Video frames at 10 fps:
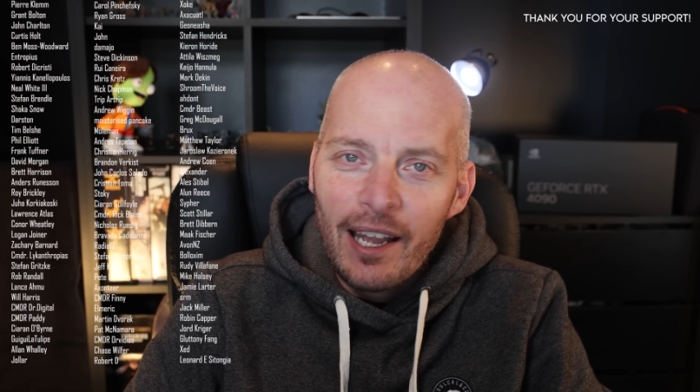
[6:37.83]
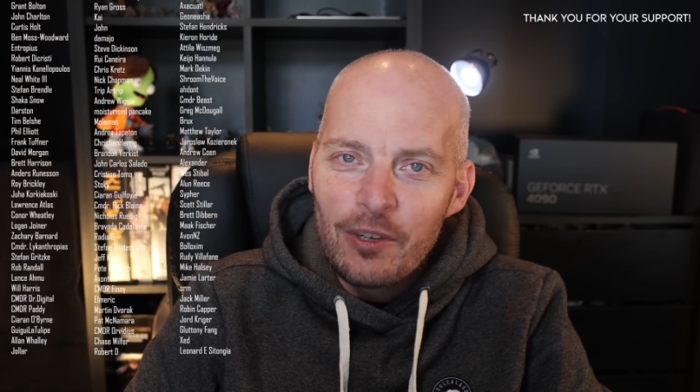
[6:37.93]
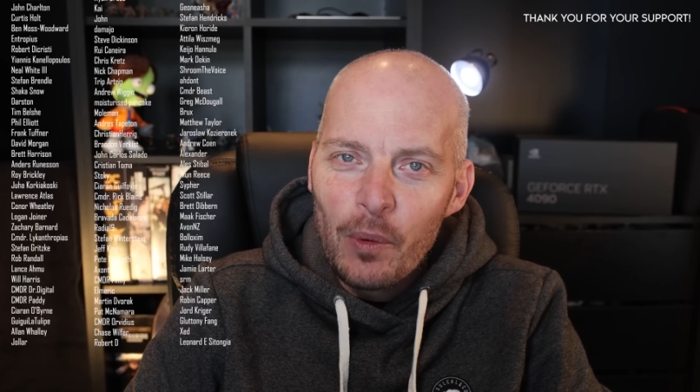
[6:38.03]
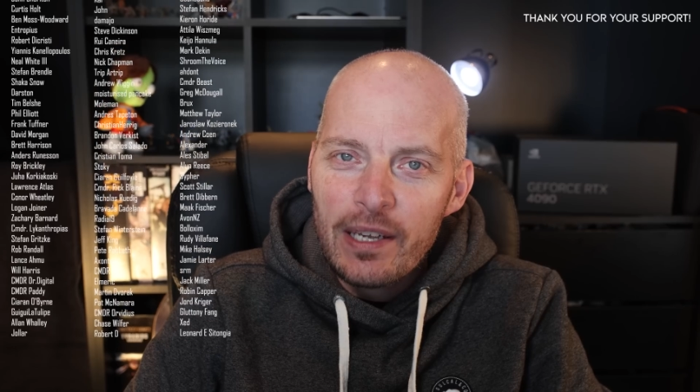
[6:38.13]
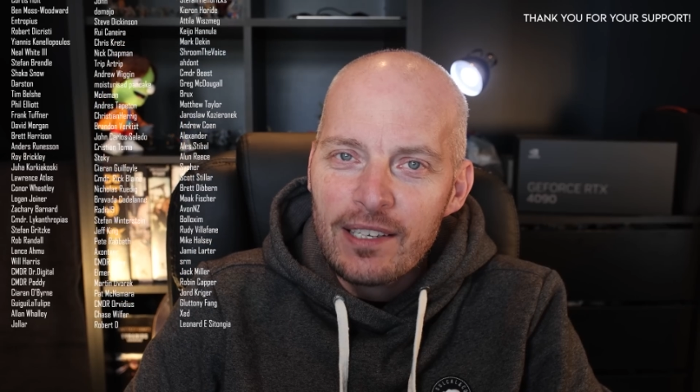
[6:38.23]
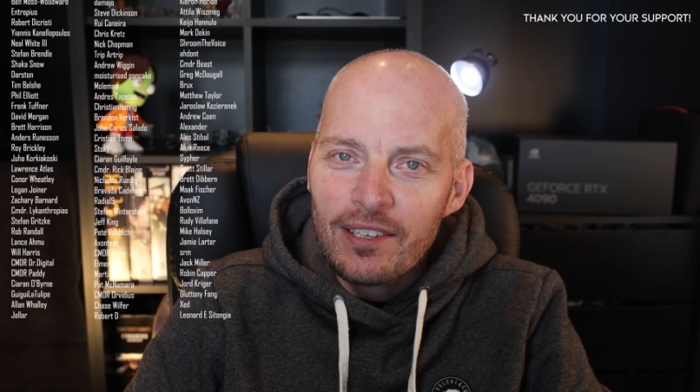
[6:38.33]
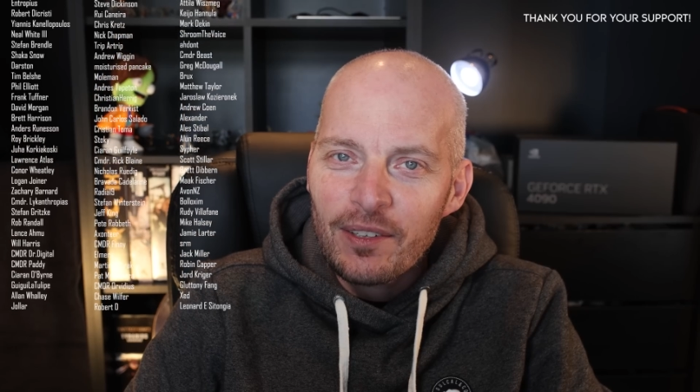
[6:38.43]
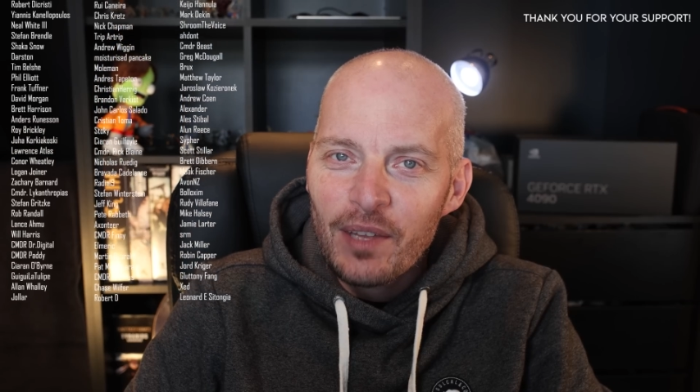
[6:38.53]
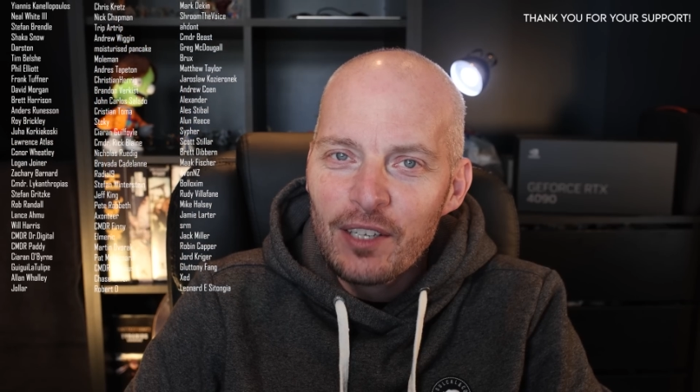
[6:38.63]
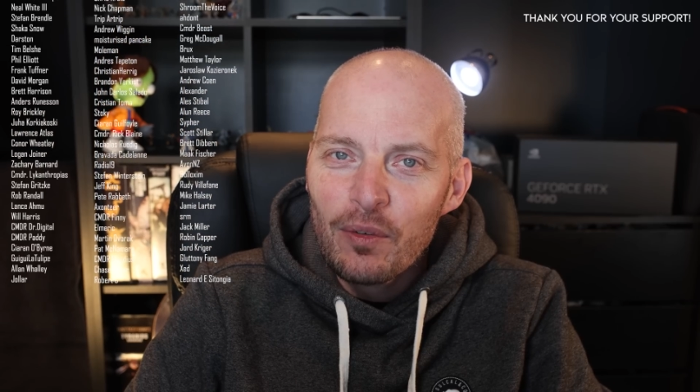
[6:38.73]
As always,
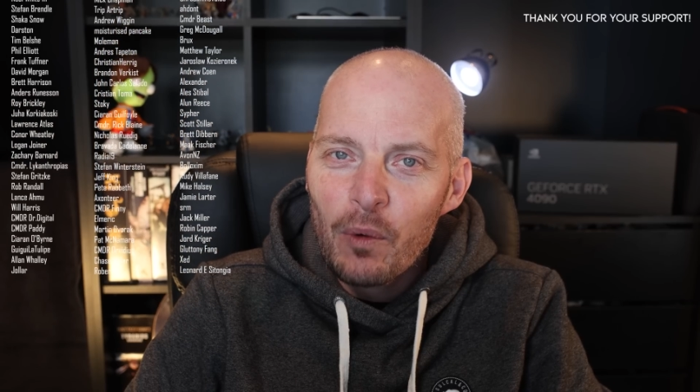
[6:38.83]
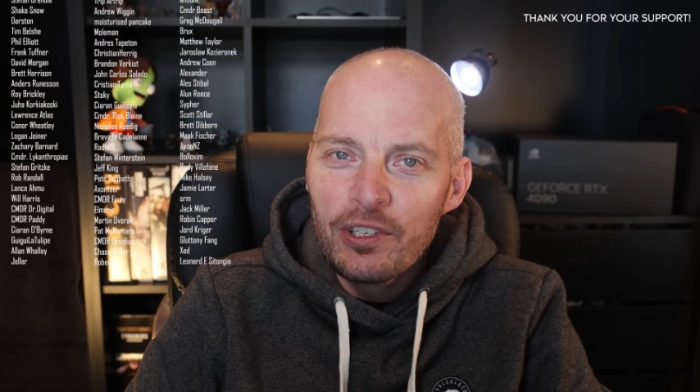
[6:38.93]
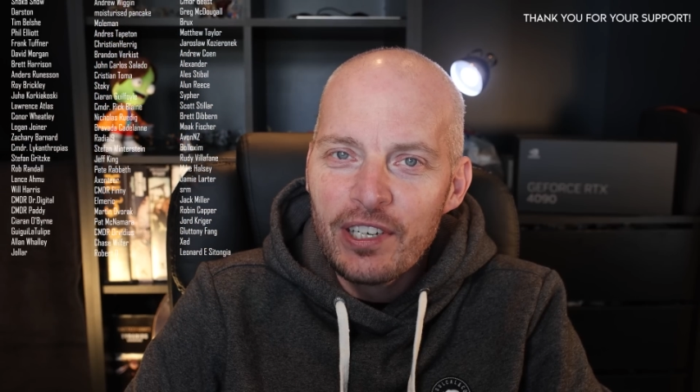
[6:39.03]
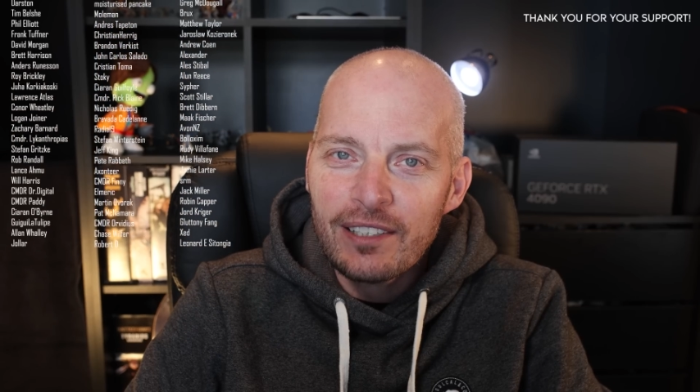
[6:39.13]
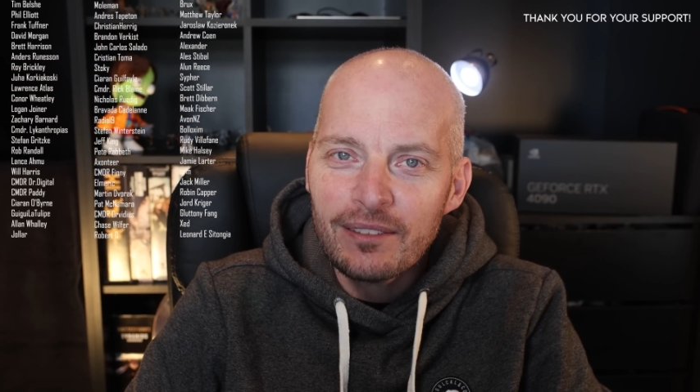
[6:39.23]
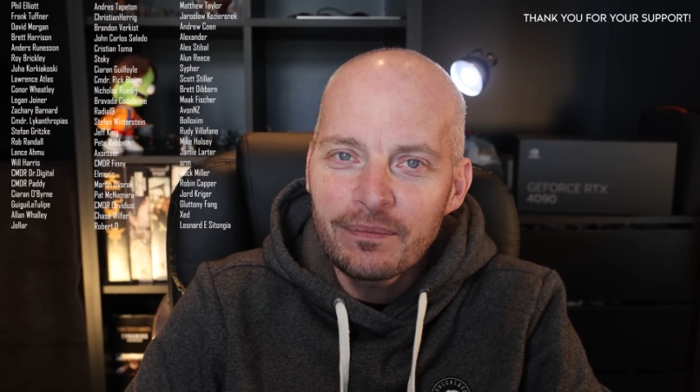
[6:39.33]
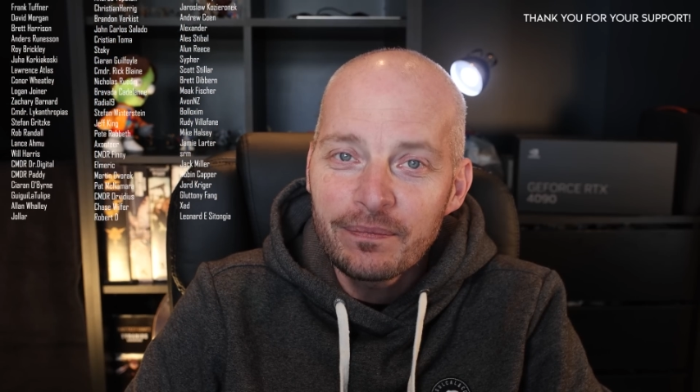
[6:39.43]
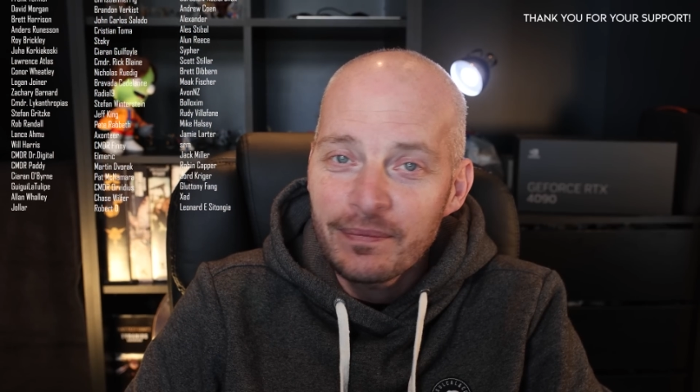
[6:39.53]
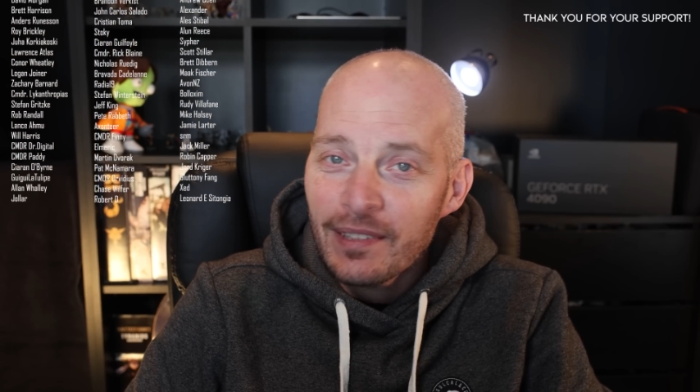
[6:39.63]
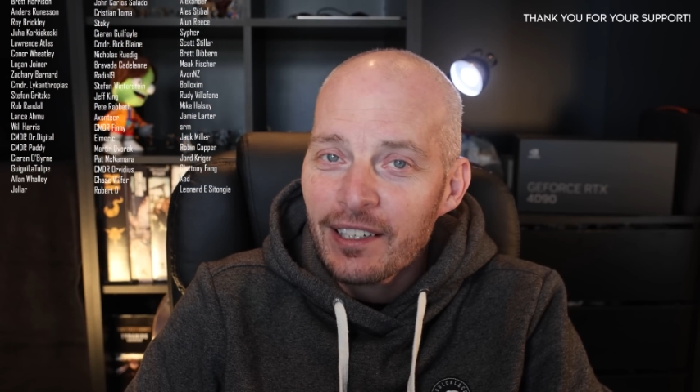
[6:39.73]
thanks for watching,
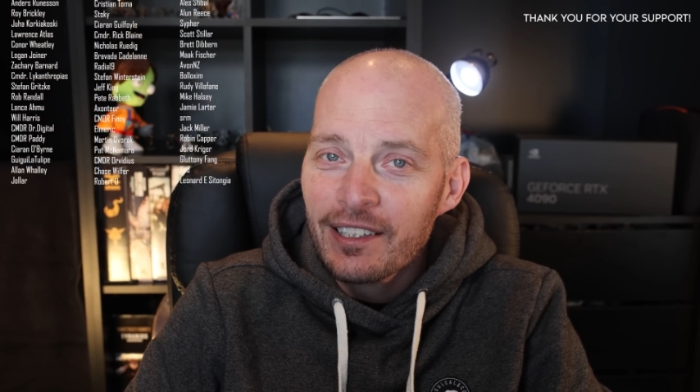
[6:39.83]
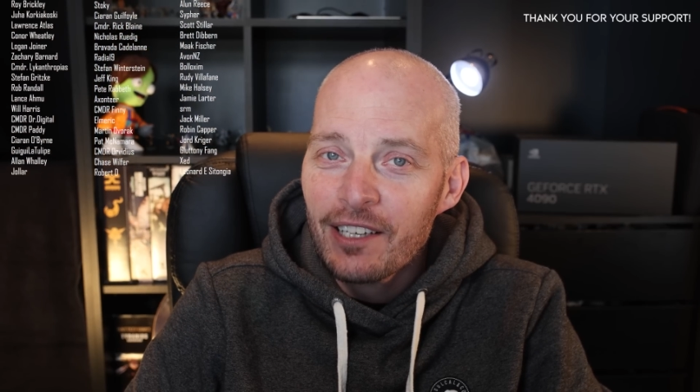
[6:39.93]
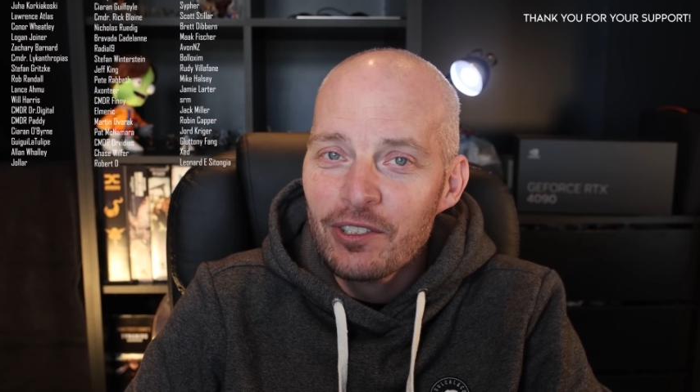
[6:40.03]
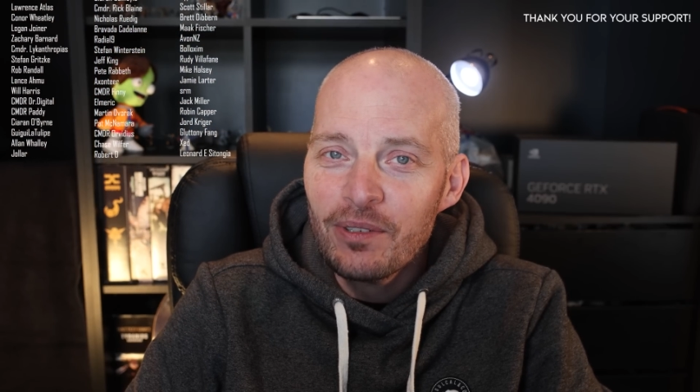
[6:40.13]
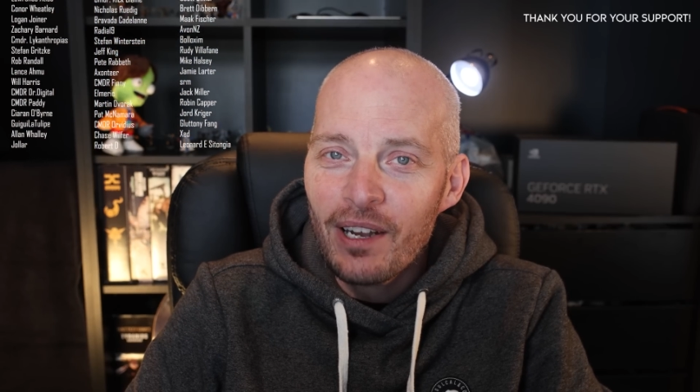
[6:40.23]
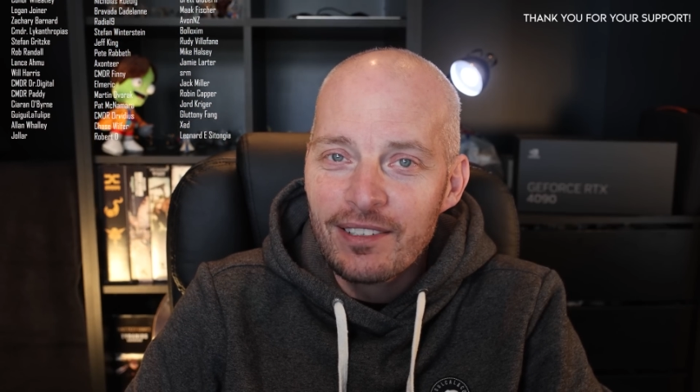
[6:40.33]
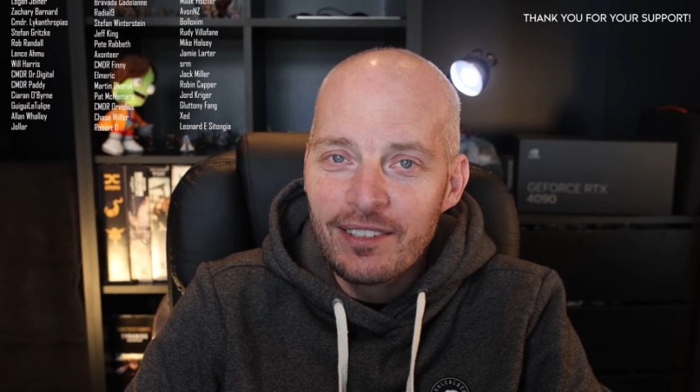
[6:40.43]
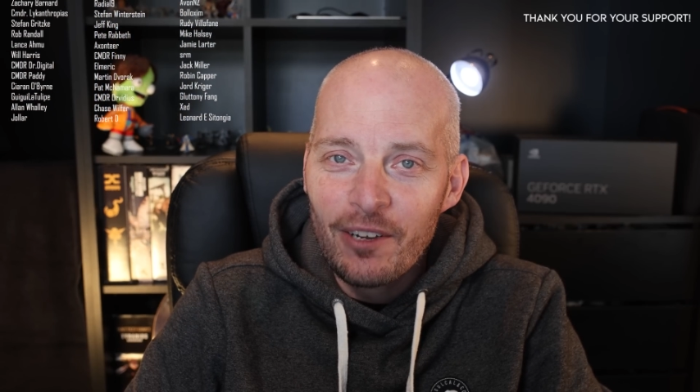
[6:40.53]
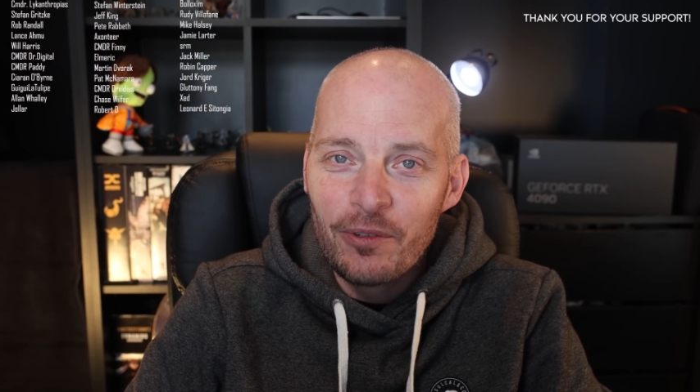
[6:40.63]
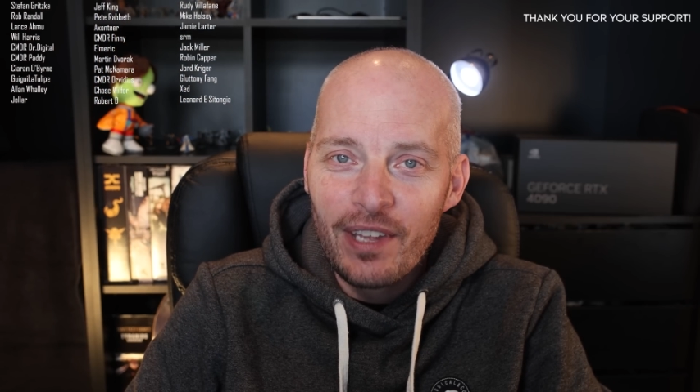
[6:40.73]
and I'll catch you guys
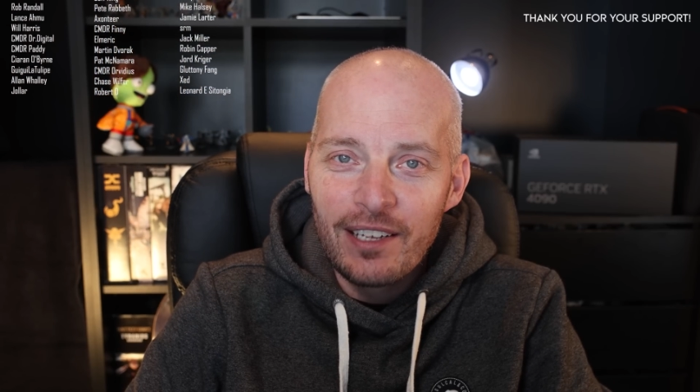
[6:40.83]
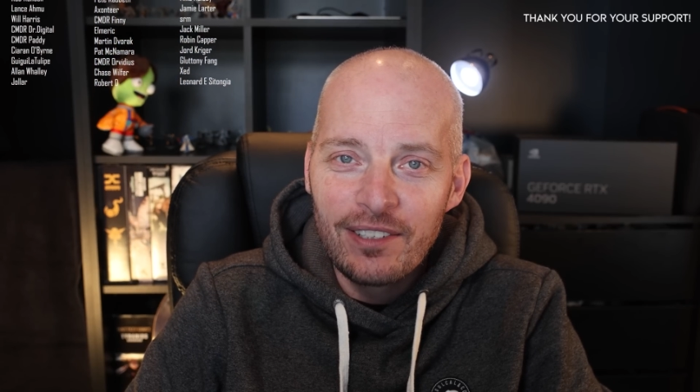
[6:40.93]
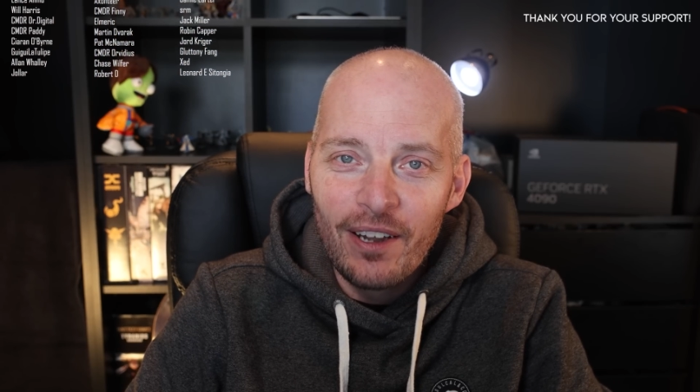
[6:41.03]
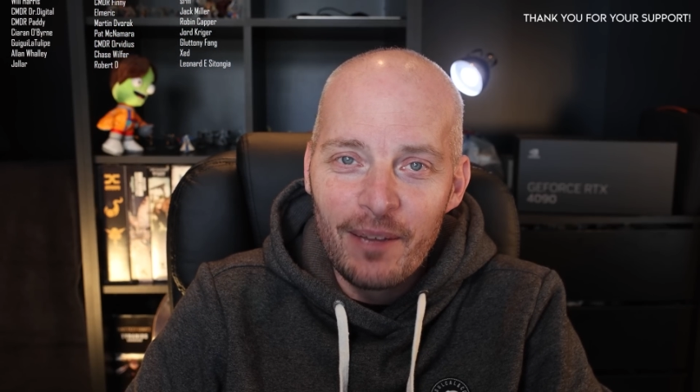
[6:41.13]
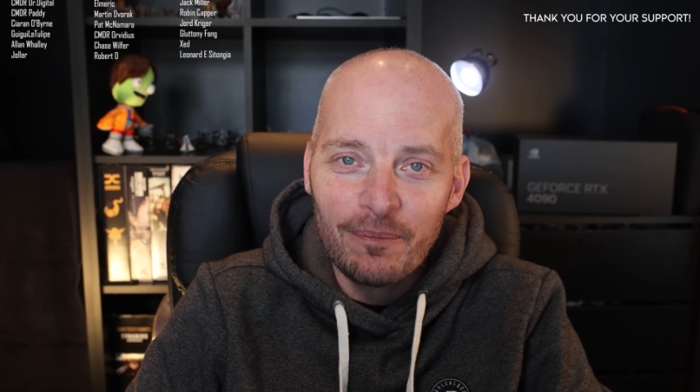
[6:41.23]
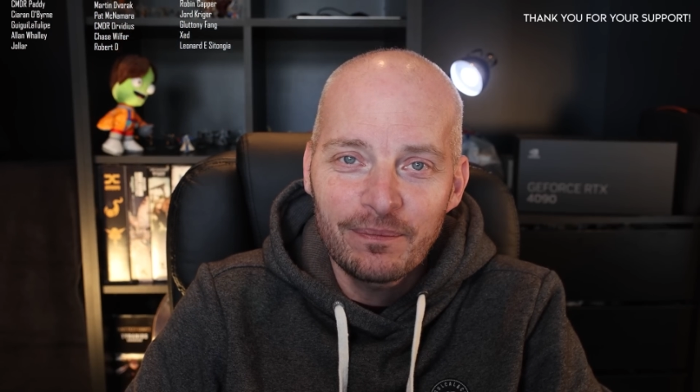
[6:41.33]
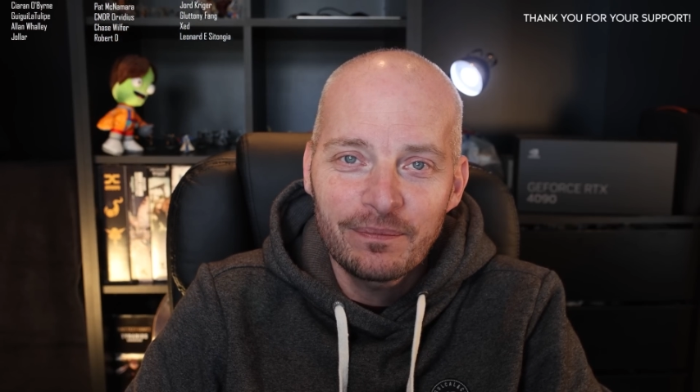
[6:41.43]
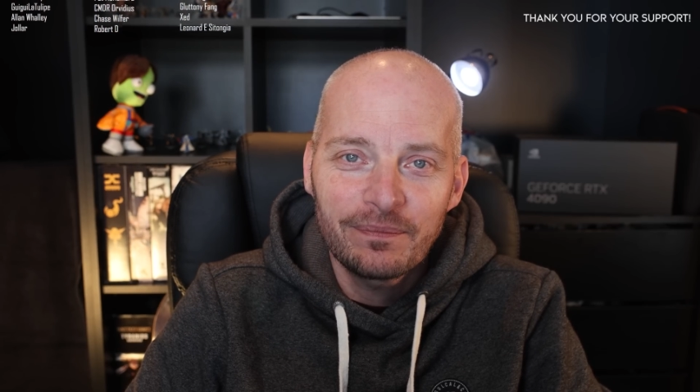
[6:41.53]
and girls next time.